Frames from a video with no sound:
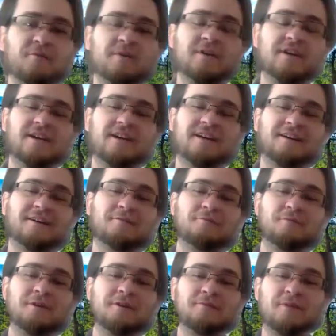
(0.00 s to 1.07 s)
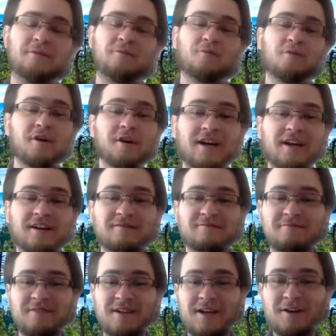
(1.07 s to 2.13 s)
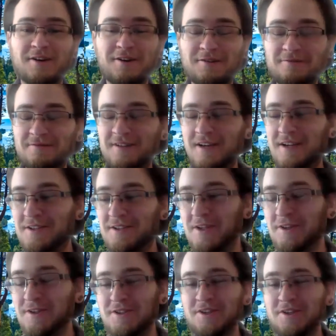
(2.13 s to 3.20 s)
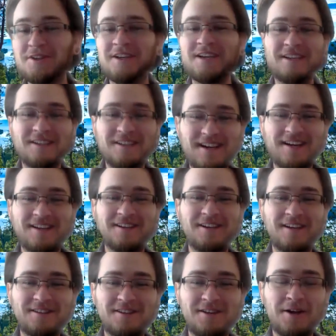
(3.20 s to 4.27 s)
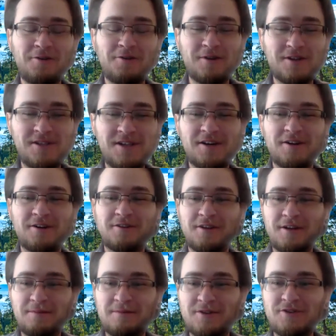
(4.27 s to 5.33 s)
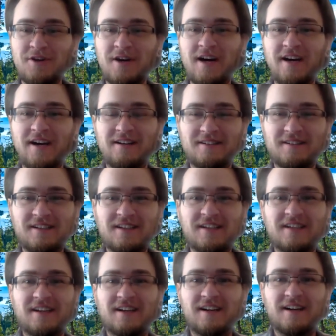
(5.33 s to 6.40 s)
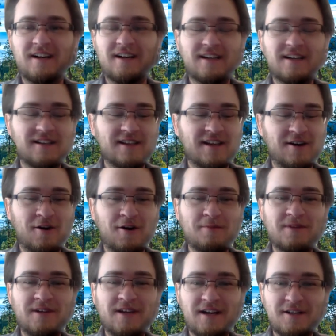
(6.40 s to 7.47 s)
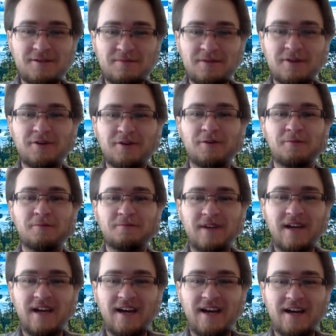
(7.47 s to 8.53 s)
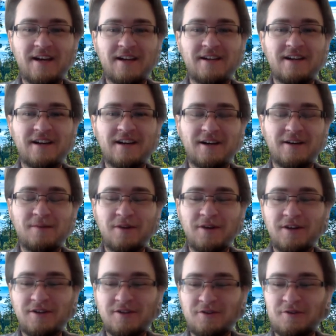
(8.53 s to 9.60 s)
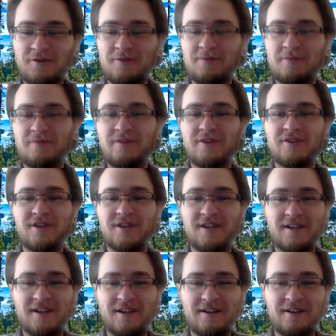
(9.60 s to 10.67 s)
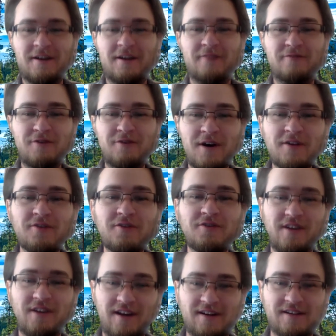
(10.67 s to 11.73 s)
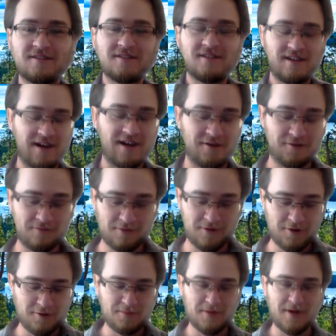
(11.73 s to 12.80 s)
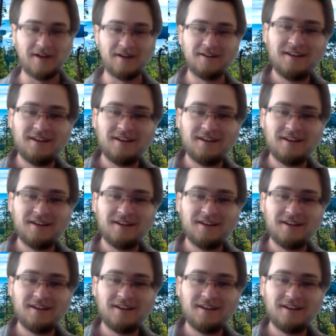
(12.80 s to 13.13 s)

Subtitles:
we have been working here diligently at the Delaware Sierra Club to try and get the RPS bill and community solar provision and a few other things through. But